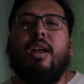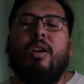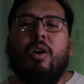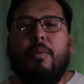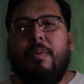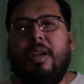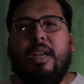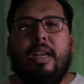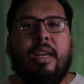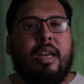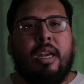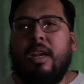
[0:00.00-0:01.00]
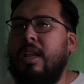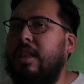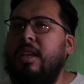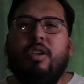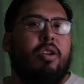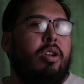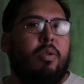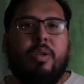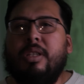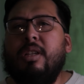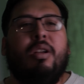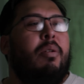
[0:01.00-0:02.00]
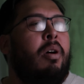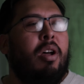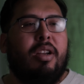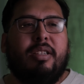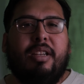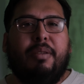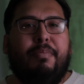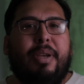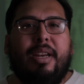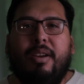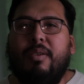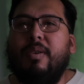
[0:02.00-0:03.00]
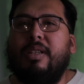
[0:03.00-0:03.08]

Nothing you do is going to be new.